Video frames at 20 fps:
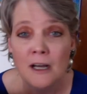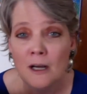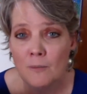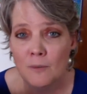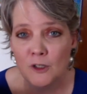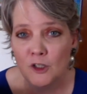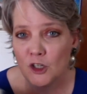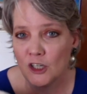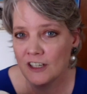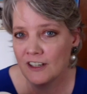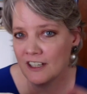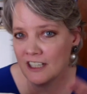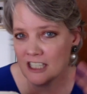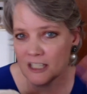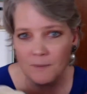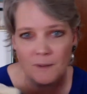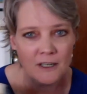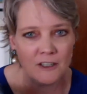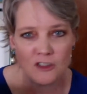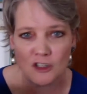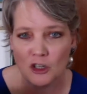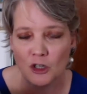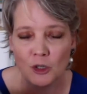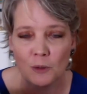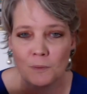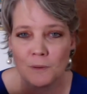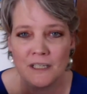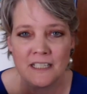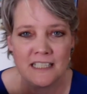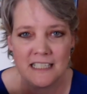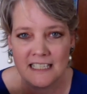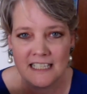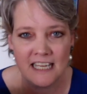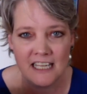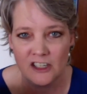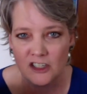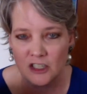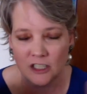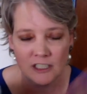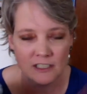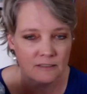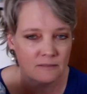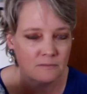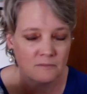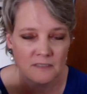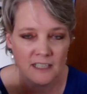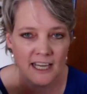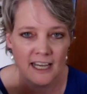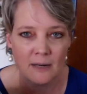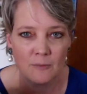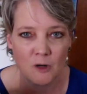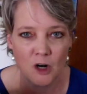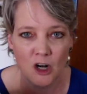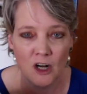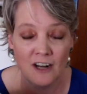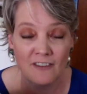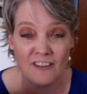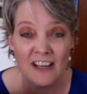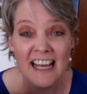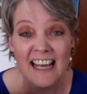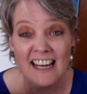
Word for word: But you can experience the whole presentation camera off.